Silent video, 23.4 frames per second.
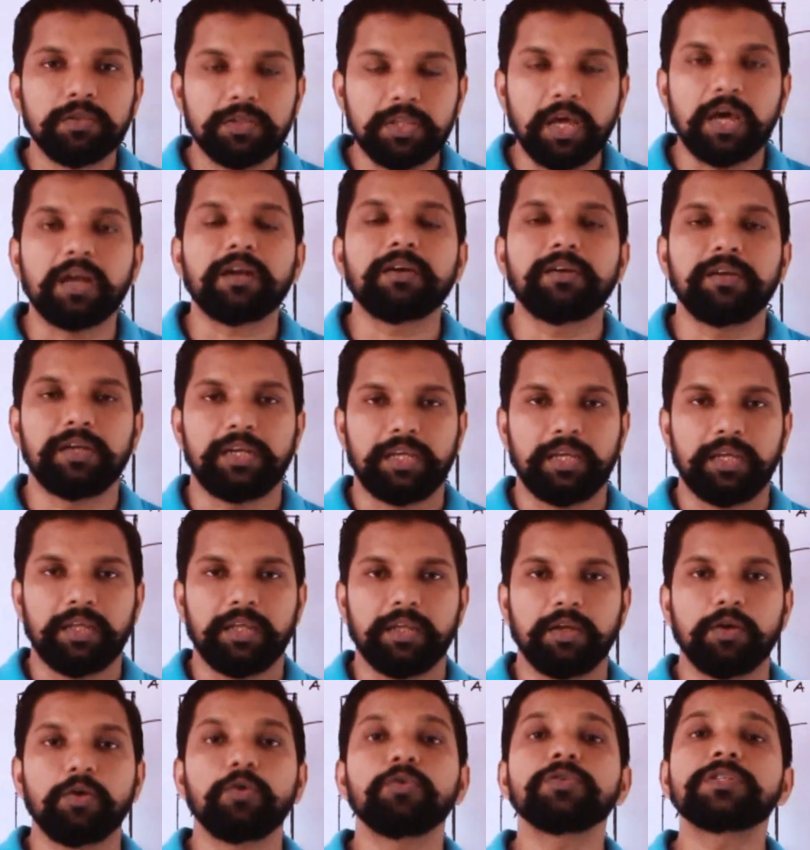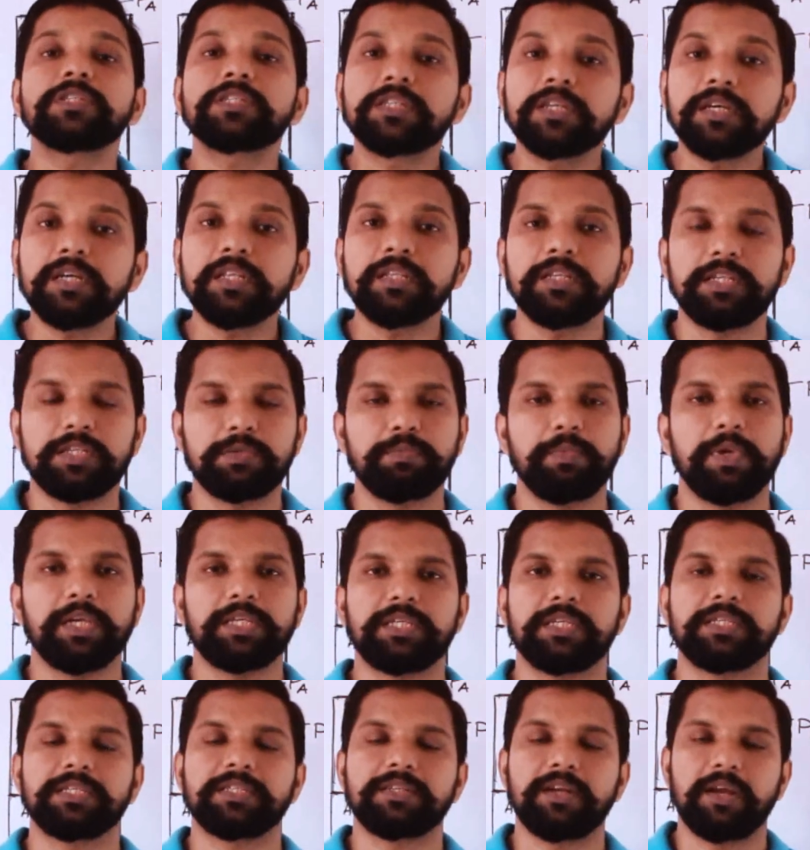thoroughly, or stir this
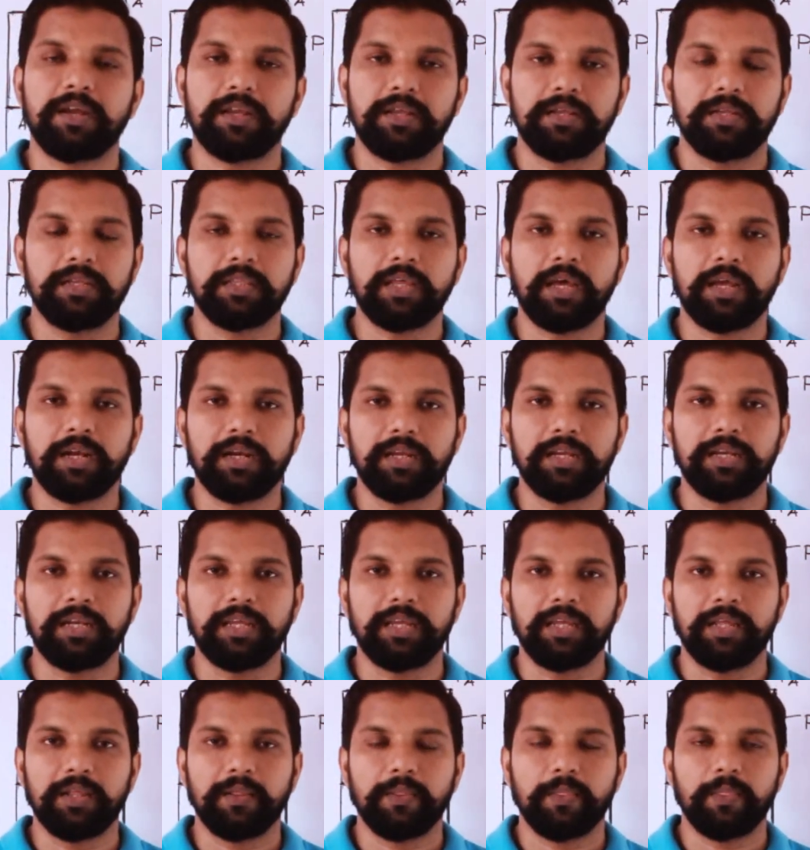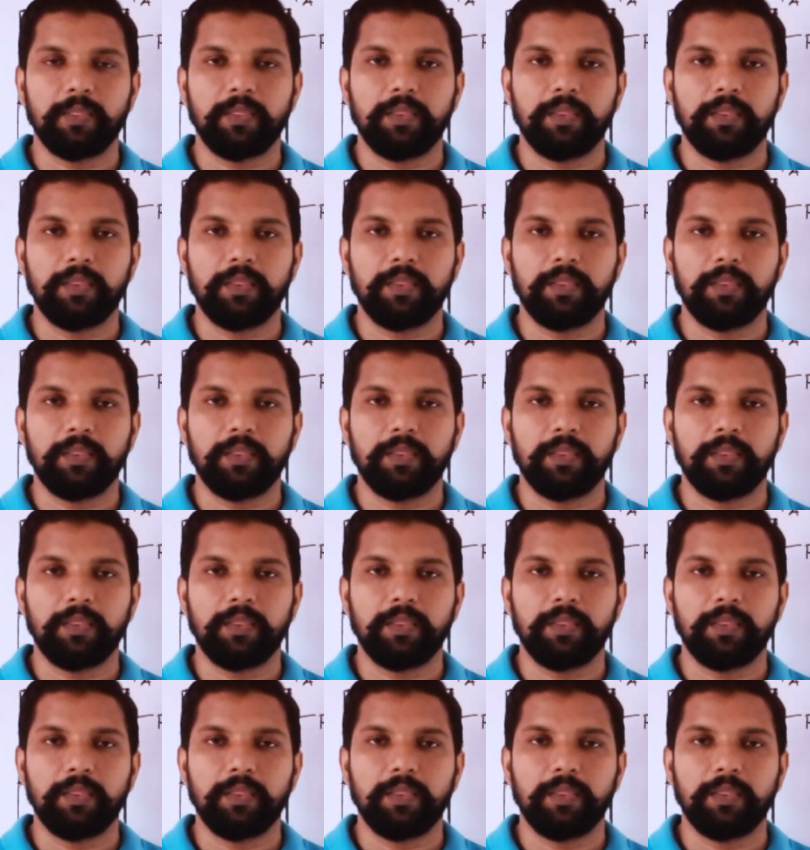mixture thoroughly?